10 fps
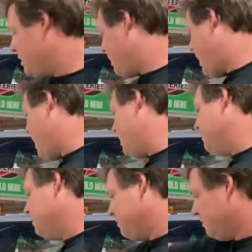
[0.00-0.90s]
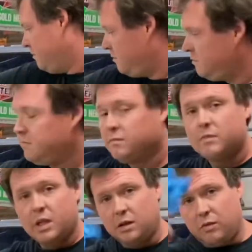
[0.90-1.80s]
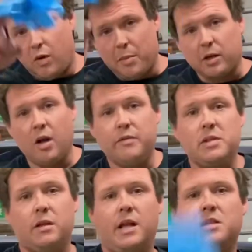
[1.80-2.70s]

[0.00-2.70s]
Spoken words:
And rubber gloves, that's